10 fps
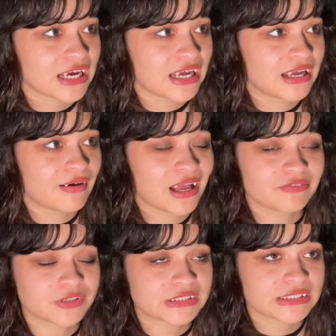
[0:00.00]

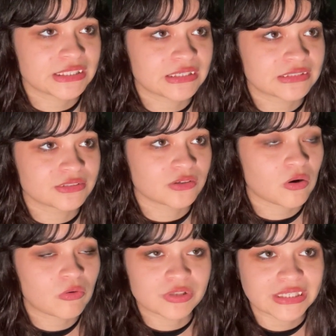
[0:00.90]
I've worked in
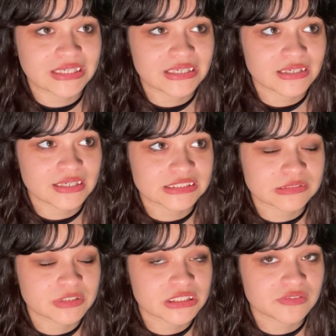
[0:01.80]
only
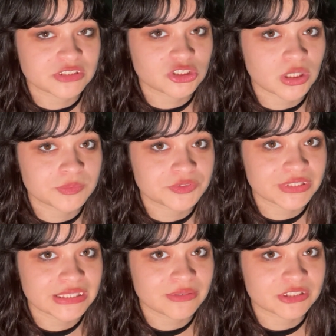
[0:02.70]
customer service jobs
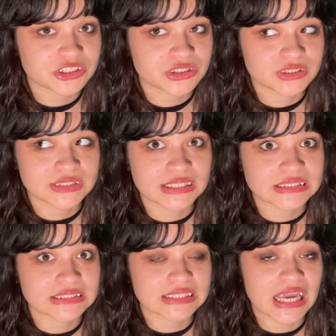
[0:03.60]
really, which sucks.